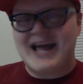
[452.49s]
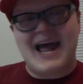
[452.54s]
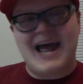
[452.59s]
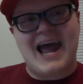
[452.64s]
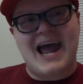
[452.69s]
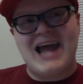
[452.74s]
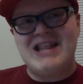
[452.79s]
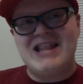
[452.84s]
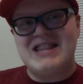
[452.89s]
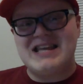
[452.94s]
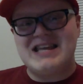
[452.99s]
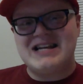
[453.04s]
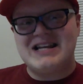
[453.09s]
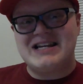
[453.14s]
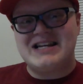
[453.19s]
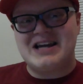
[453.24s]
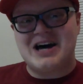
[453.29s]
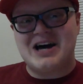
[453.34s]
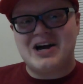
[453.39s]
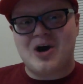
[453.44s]
and then
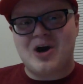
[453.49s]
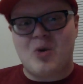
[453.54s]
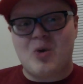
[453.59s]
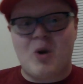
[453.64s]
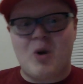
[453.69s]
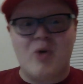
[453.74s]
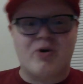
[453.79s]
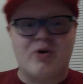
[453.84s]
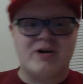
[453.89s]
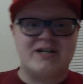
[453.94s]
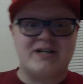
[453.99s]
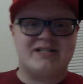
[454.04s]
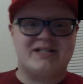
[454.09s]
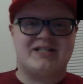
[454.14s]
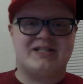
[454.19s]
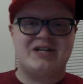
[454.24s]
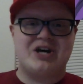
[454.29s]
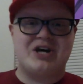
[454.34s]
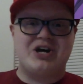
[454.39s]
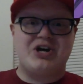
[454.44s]
go, whoa,
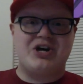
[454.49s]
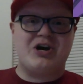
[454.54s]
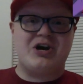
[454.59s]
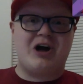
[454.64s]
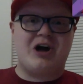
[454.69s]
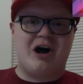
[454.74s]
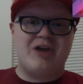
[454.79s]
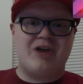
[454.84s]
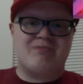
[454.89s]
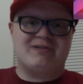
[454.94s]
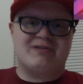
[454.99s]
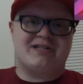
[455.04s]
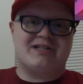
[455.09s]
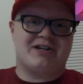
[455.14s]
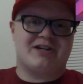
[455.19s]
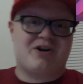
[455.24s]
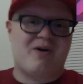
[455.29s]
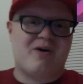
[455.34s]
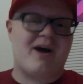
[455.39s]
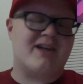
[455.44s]
Chris, you're
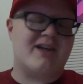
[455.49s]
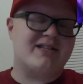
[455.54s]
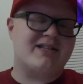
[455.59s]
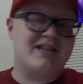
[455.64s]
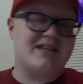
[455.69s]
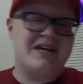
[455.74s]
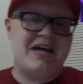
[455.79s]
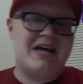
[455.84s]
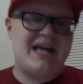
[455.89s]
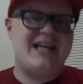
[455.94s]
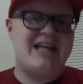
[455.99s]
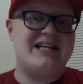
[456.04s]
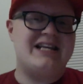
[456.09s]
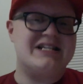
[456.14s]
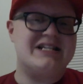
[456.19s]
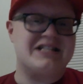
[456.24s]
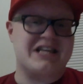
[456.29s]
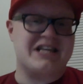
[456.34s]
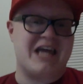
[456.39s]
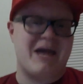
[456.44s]
100% correct. It
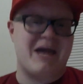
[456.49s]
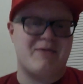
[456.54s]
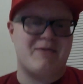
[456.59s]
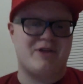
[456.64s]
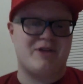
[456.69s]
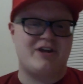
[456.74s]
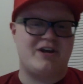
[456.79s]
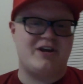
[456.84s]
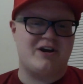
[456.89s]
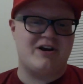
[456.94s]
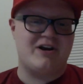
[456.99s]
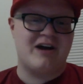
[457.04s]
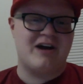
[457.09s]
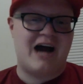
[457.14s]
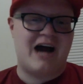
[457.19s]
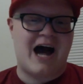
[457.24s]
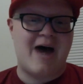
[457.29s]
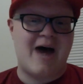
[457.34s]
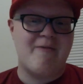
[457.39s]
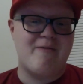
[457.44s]
is the game of the year.
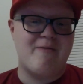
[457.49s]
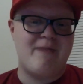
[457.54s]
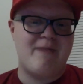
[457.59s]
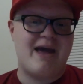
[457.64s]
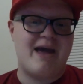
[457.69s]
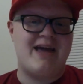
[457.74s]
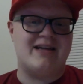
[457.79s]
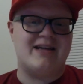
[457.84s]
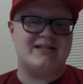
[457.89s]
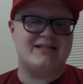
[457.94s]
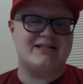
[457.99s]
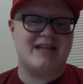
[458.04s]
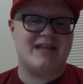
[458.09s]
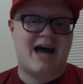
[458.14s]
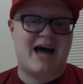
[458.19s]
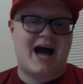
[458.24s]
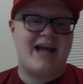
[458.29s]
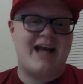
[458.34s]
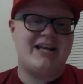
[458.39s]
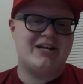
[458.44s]
I'm amazed.
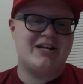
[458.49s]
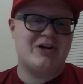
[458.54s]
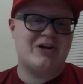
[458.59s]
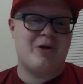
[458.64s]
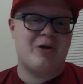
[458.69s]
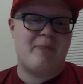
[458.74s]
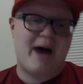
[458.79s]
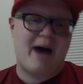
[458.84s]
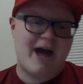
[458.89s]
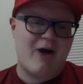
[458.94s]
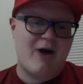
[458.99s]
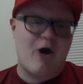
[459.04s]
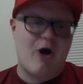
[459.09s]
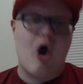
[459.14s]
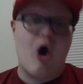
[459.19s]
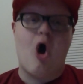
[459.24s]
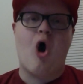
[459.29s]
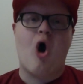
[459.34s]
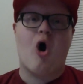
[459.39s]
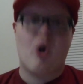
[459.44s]
I need to go buy it
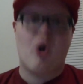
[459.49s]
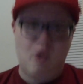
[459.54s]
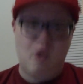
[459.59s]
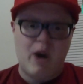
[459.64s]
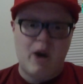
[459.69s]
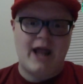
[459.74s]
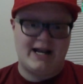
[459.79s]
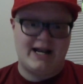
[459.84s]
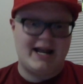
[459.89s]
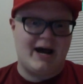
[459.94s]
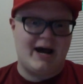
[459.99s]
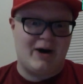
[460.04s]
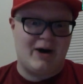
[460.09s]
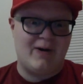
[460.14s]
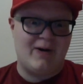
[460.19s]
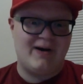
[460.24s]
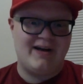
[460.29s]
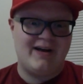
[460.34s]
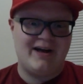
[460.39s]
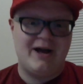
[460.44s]
right now.
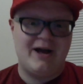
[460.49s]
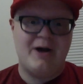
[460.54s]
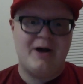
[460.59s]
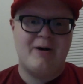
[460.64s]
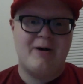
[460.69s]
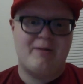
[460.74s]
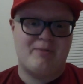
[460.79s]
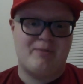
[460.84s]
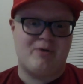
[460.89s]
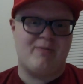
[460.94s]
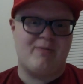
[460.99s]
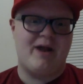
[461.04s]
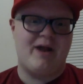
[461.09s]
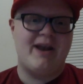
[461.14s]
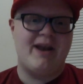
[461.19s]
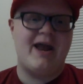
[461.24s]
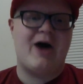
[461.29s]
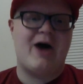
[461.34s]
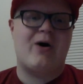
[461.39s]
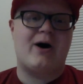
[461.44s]
Boom.
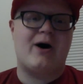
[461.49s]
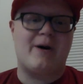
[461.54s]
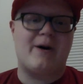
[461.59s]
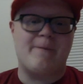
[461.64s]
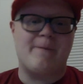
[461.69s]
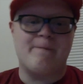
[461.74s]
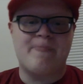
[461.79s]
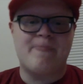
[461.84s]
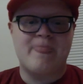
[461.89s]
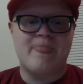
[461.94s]
Now,